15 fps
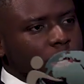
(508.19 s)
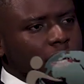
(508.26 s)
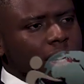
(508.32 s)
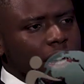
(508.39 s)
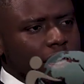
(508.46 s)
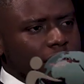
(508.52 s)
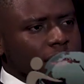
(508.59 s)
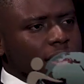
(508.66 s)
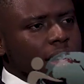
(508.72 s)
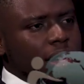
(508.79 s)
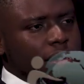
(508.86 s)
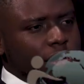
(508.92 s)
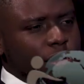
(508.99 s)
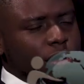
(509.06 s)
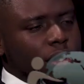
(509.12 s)
In
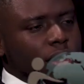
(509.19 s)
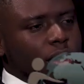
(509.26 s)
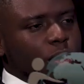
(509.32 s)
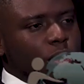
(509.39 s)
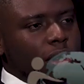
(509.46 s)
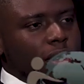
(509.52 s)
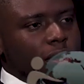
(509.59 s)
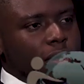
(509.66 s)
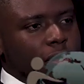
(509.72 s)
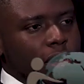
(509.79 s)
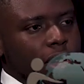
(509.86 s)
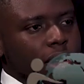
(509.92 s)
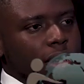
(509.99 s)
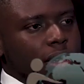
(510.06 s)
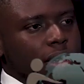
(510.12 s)
hindsight, do you think you were
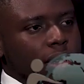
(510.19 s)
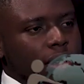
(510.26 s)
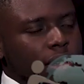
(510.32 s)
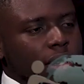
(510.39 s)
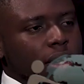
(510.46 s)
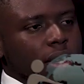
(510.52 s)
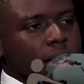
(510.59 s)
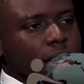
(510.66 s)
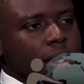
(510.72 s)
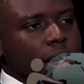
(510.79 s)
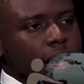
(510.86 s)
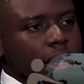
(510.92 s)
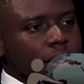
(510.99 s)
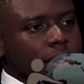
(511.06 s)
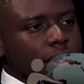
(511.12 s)
fair in
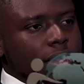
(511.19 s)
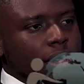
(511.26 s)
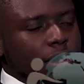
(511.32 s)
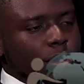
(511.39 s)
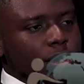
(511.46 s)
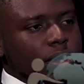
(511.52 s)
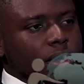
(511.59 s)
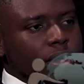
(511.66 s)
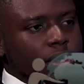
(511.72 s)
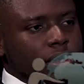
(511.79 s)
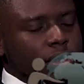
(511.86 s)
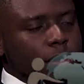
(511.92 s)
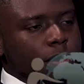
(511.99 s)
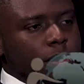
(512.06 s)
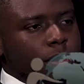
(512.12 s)
that uh,
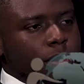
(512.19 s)
criticism?